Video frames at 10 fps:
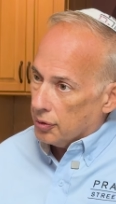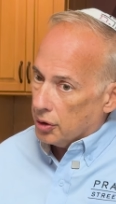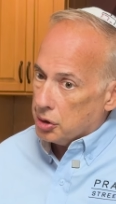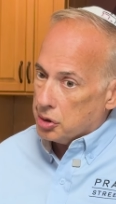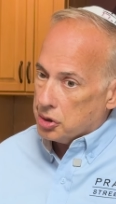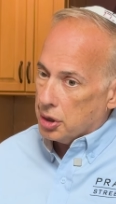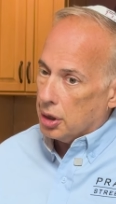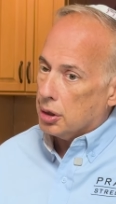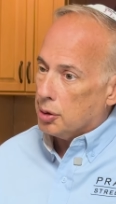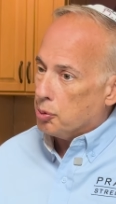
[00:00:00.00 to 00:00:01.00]
of
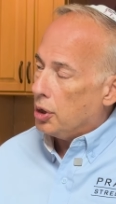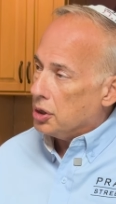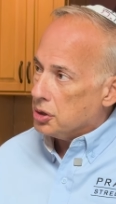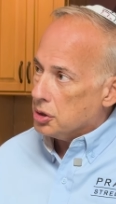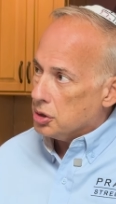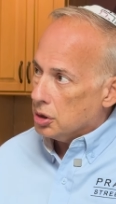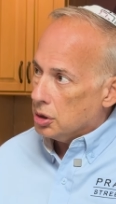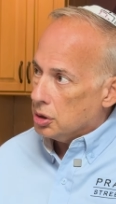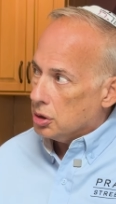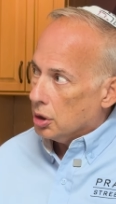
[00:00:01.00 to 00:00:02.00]
understanding the
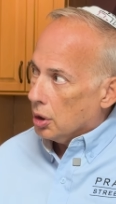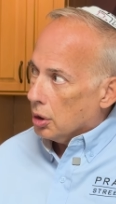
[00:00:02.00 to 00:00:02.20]
processes